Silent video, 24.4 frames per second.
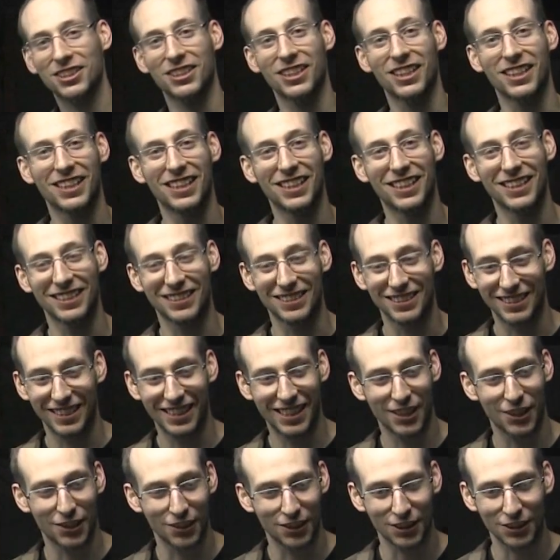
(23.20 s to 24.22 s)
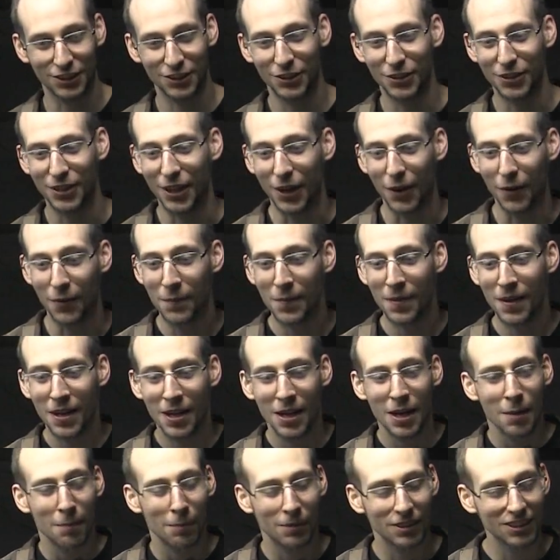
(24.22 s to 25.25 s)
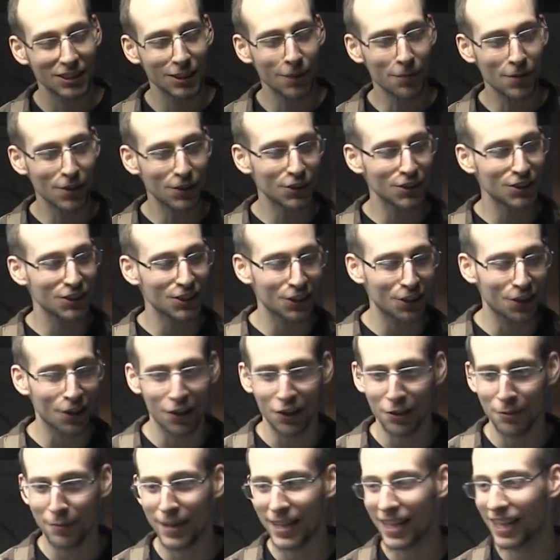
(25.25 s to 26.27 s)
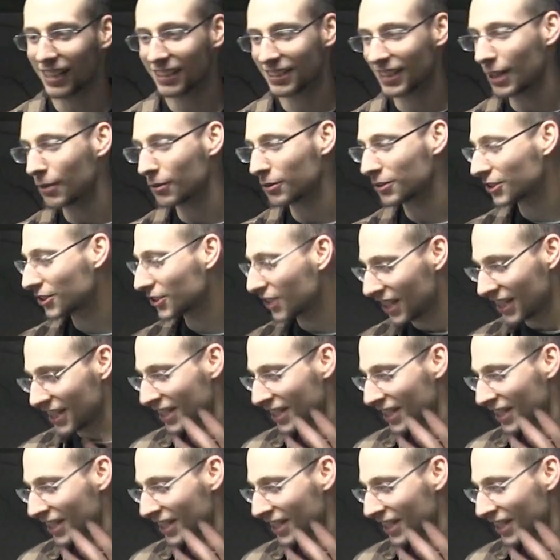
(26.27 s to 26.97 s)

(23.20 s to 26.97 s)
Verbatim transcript: that is here in the studio. But something just occurred to me as I was